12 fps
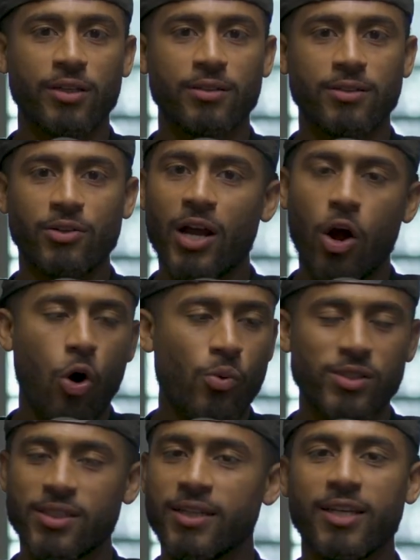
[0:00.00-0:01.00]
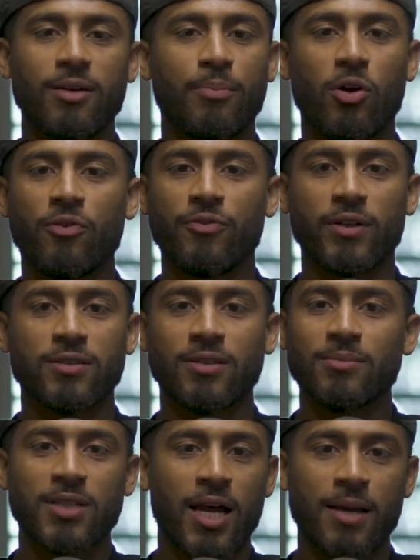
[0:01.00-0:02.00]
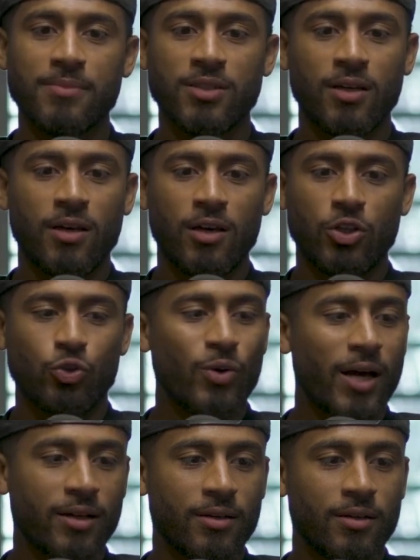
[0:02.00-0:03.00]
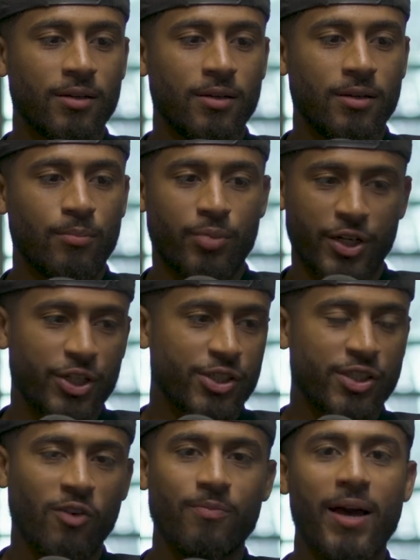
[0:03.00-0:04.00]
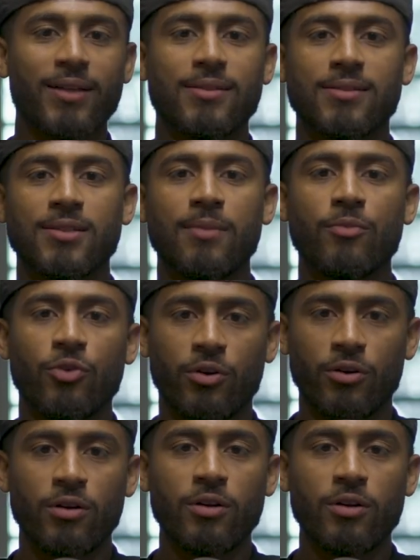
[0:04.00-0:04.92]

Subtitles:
You're not always going to get it perfect. Sometimes you got to bring yourself back to center